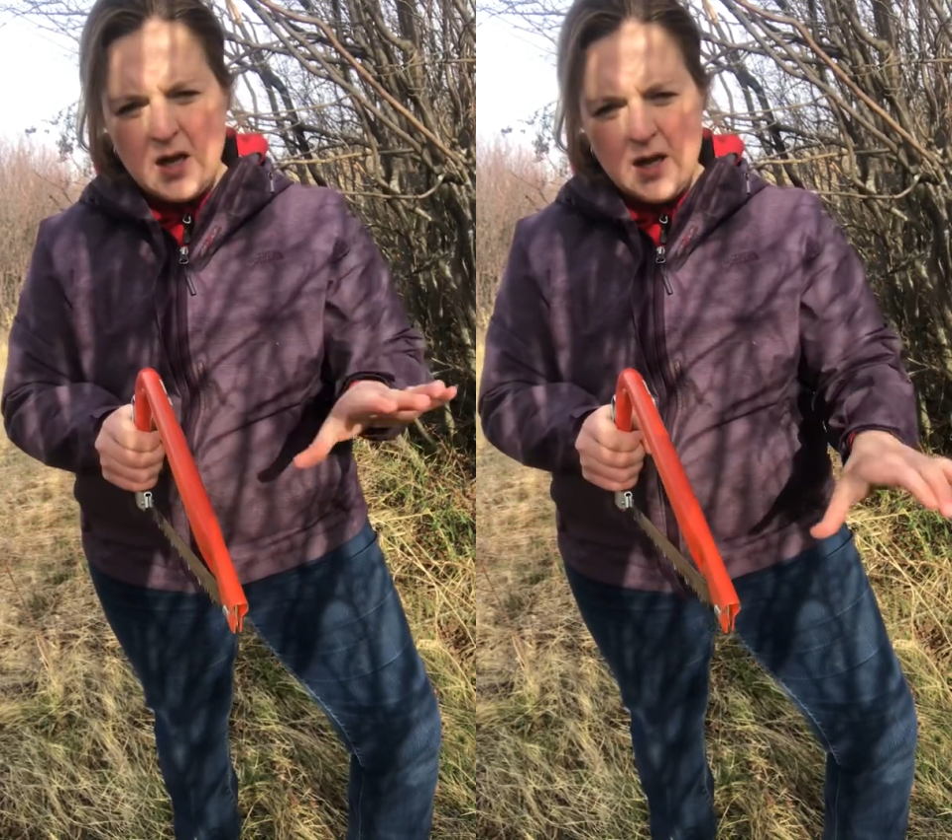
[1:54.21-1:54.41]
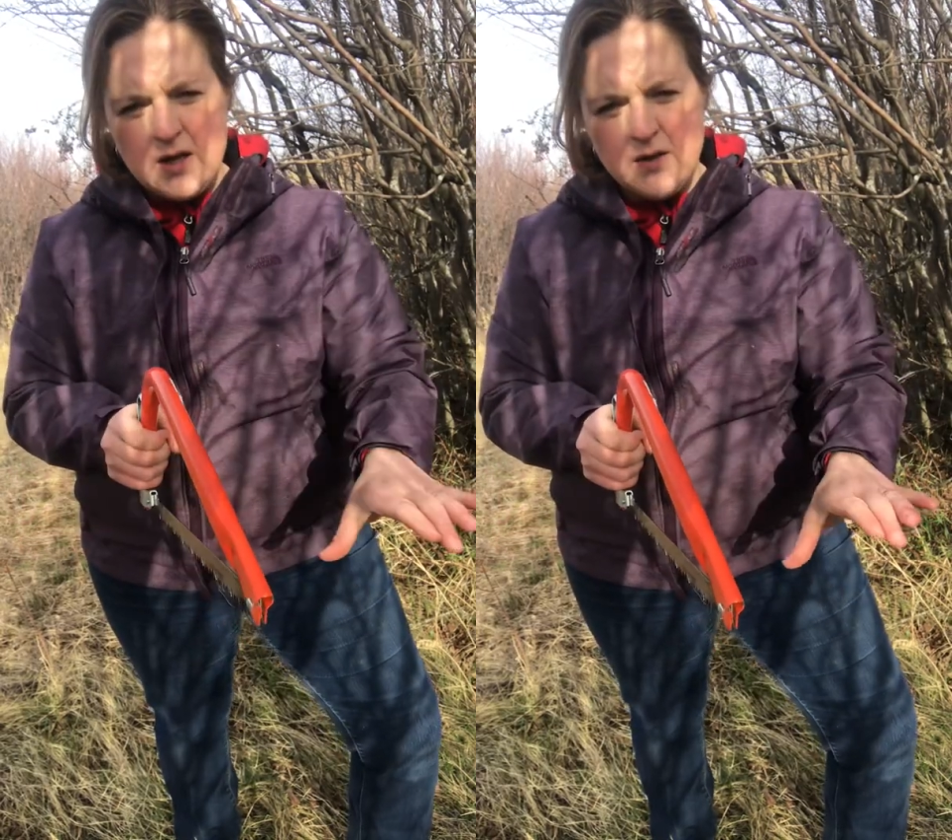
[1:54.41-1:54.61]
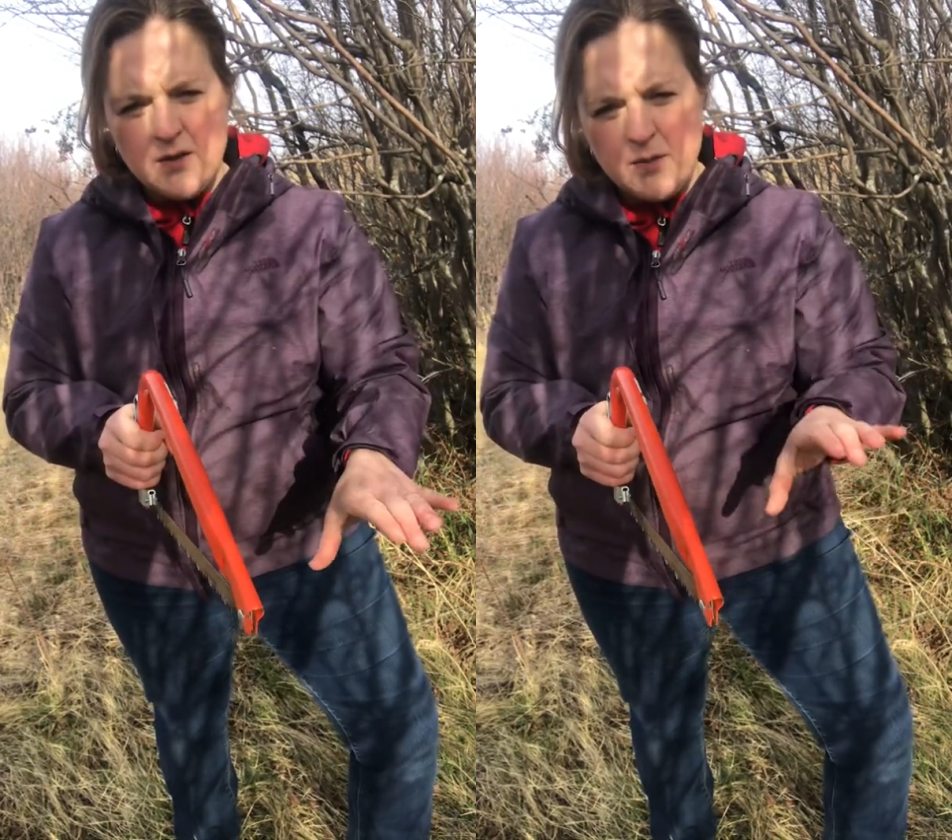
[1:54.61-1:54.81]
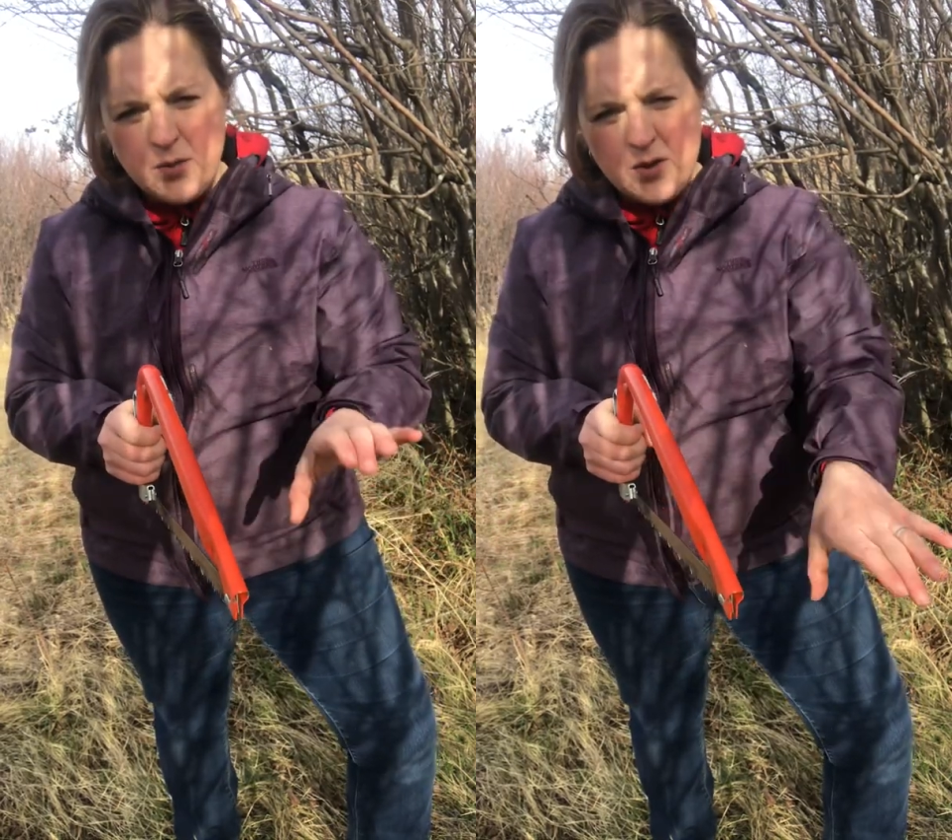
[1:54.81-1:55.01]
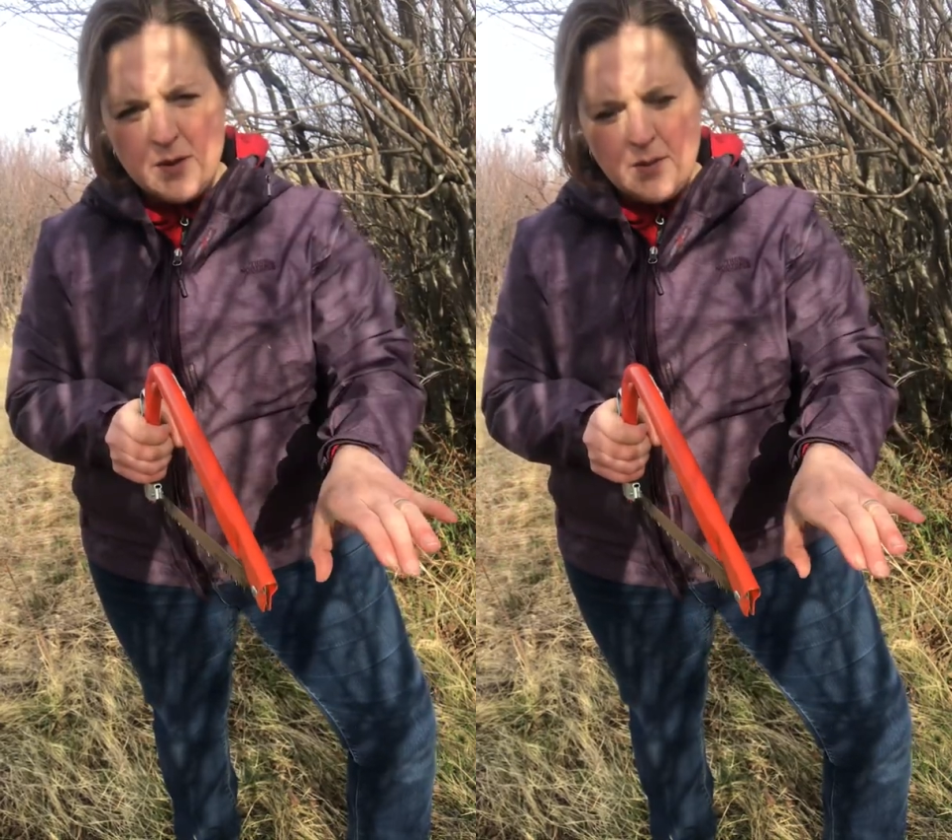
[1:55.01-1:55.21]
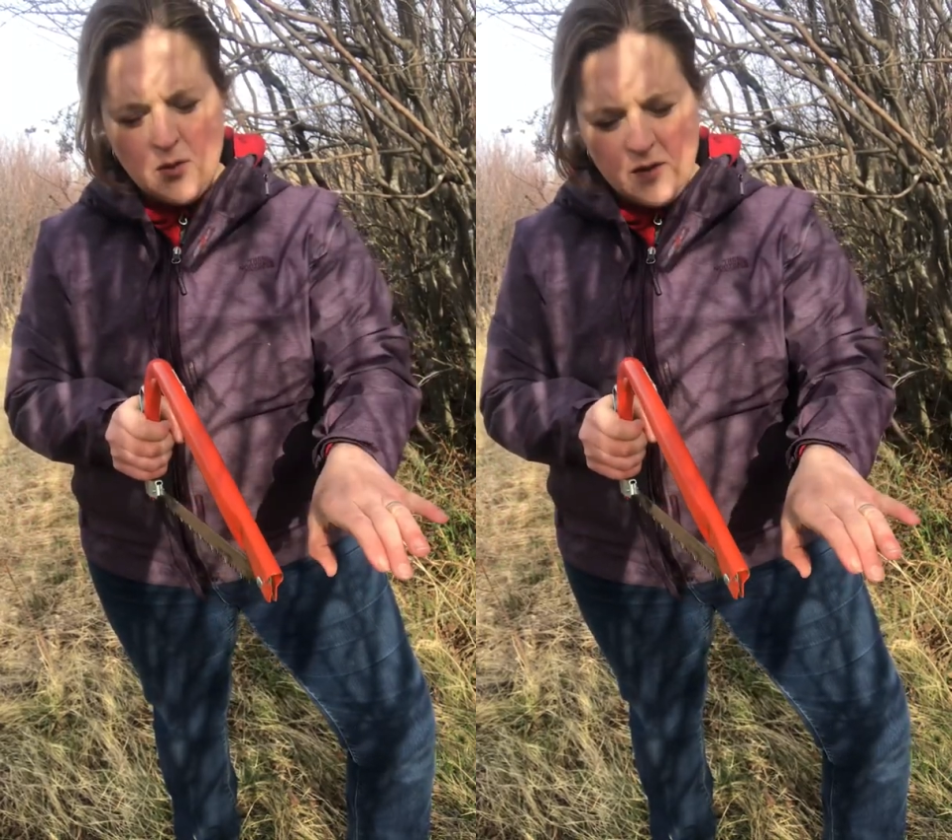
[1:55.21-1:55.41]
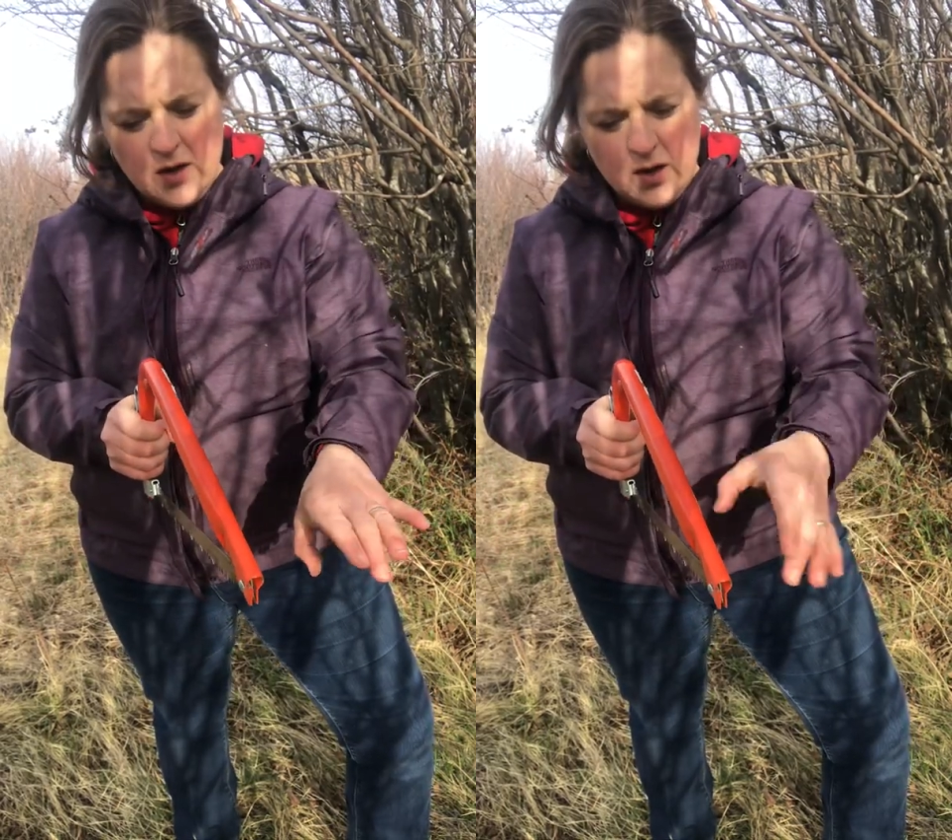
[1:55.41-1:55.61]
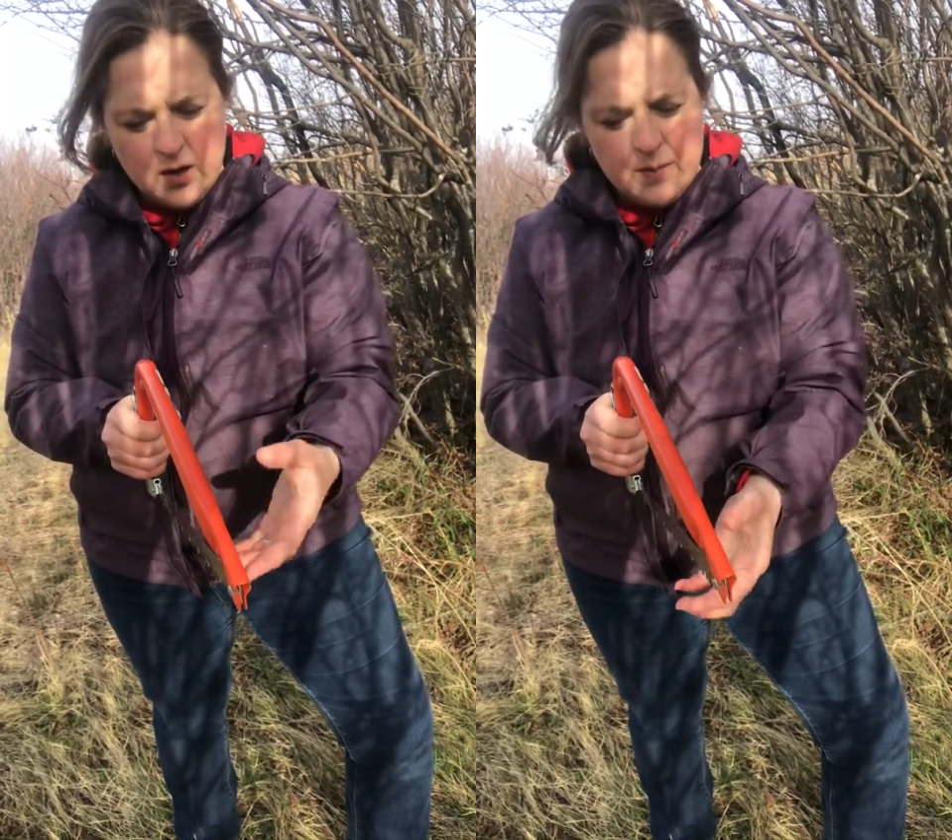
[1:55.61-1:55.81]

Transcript: and put them over here,